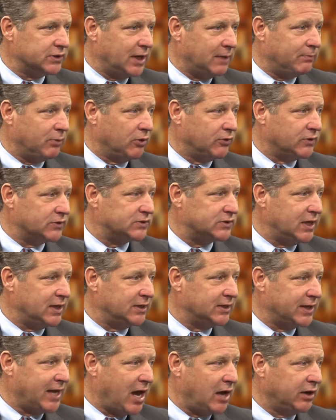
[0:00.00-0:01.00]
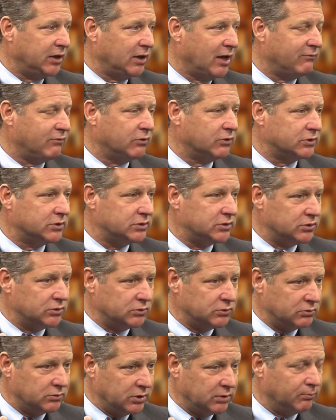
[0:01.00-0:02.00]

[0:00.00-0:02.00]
at both the state and county level to